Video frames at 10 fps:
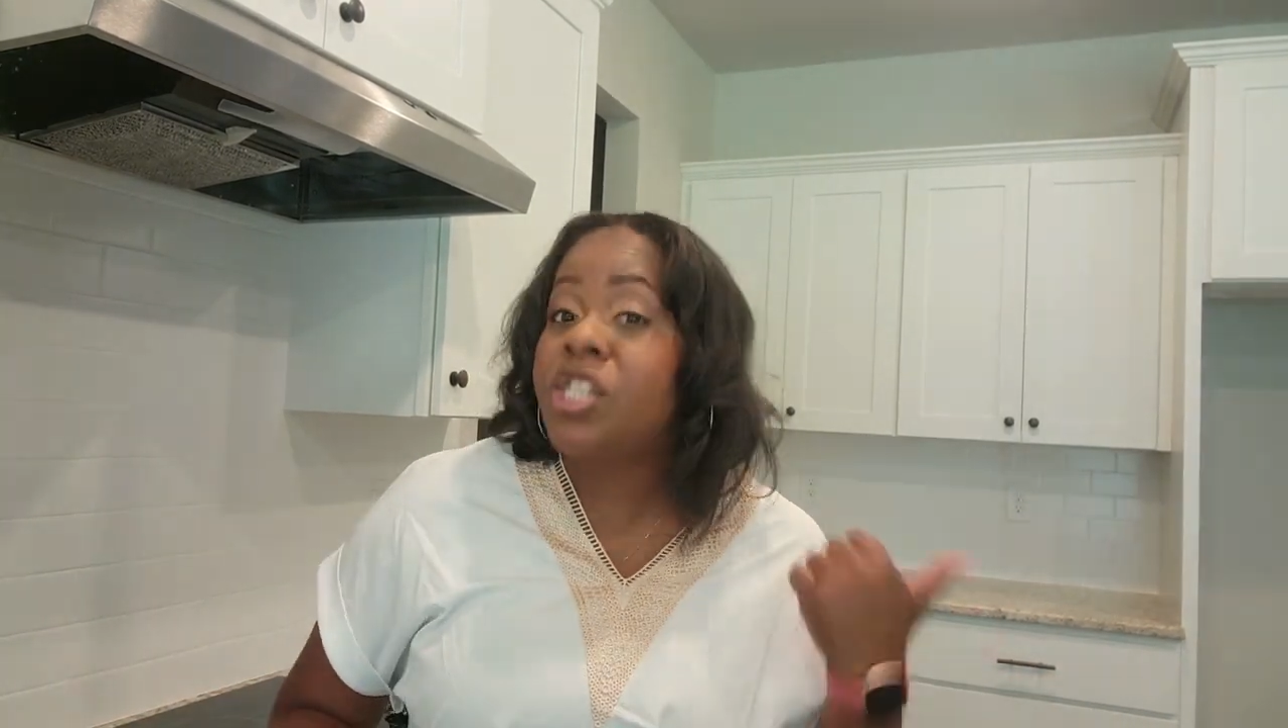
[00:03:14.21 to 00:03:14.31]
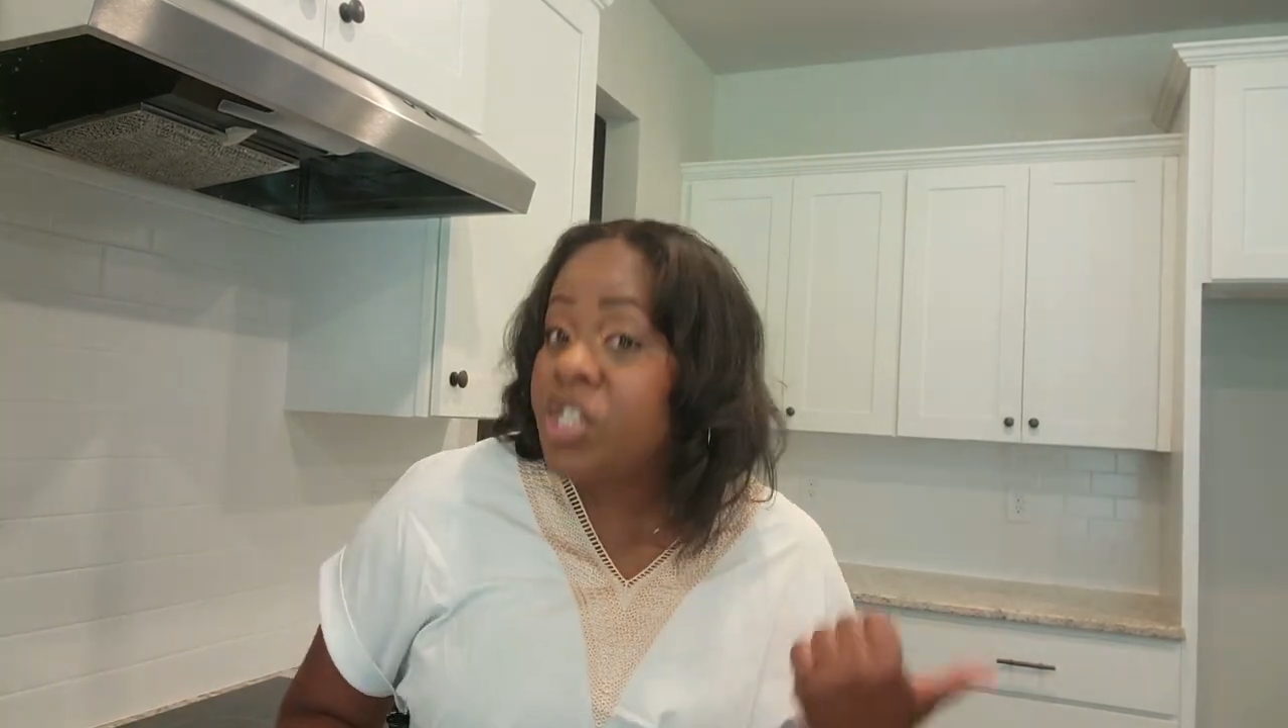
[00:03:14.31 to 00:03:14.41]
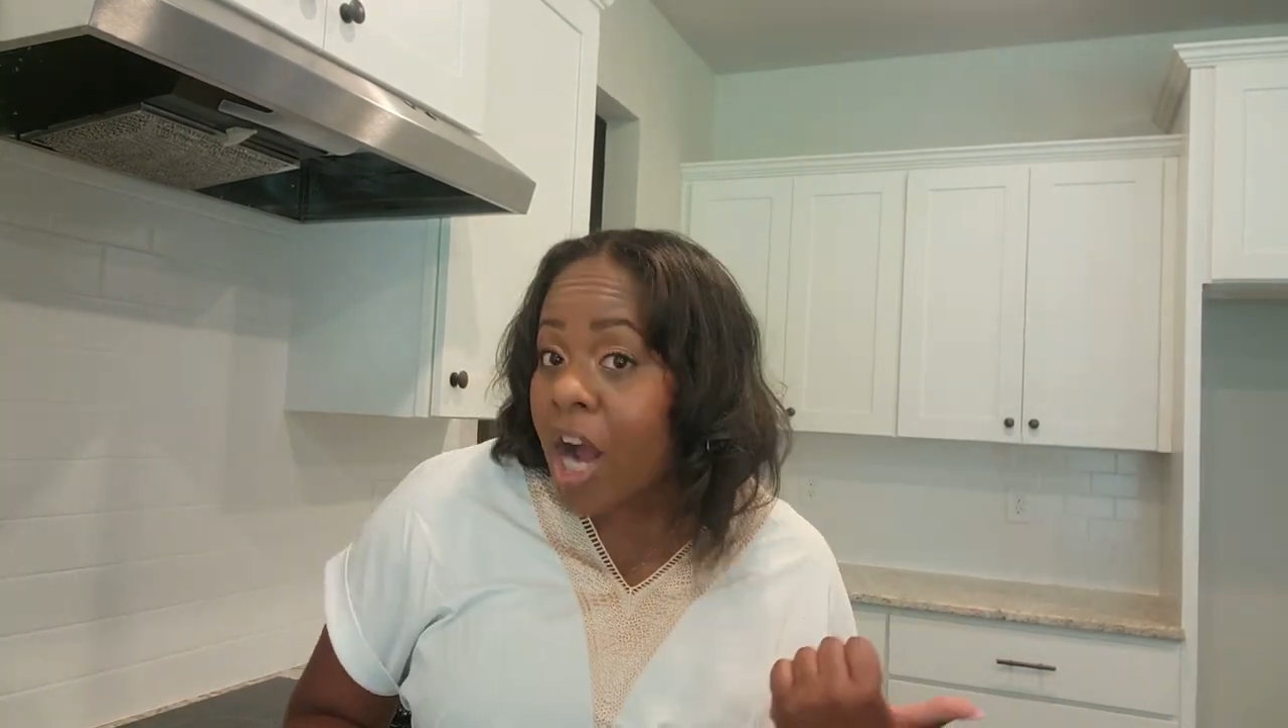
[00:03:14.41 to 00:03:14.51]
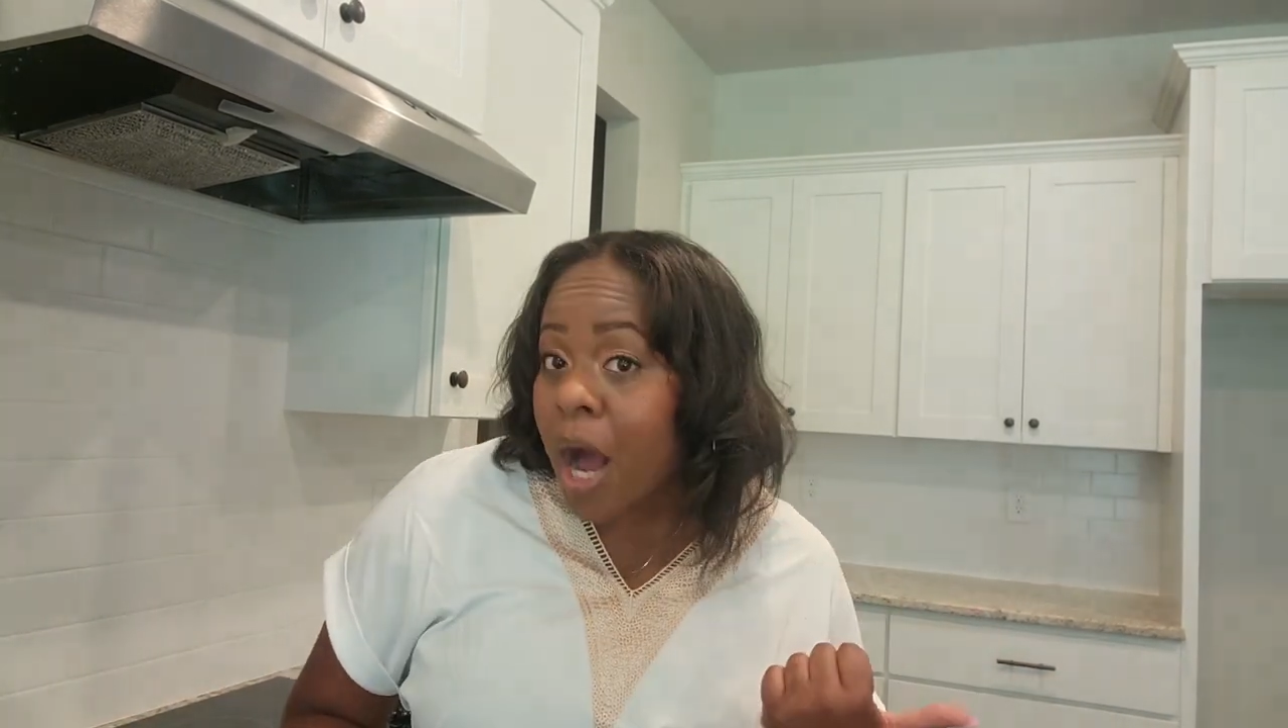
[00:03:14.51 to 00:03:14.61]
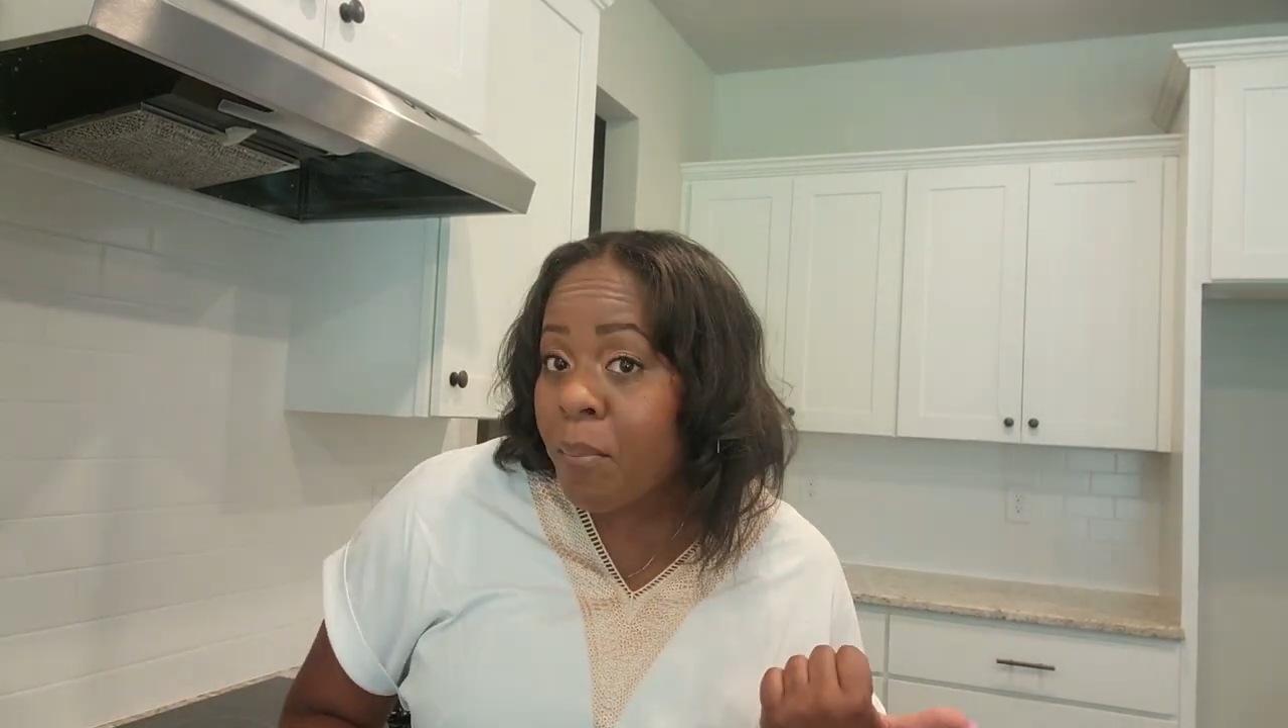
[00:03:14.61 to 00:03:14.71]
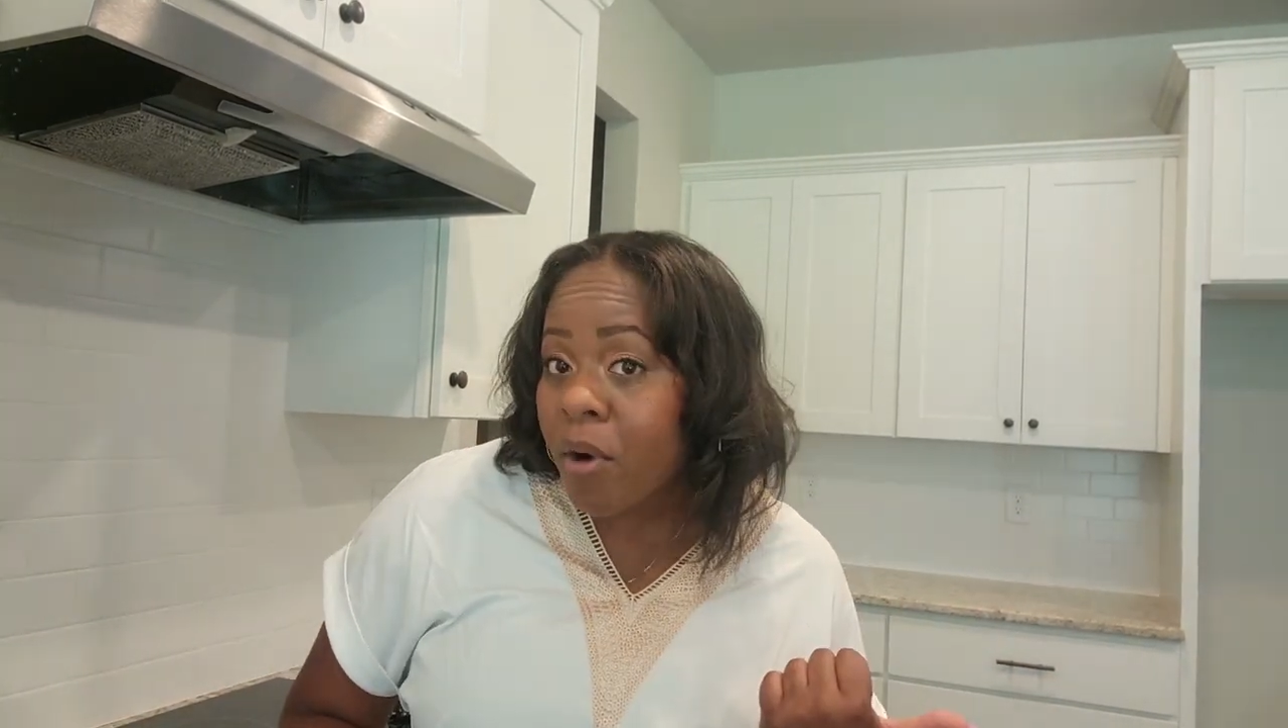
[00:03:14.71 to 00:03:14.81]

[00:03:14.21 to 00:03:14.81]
job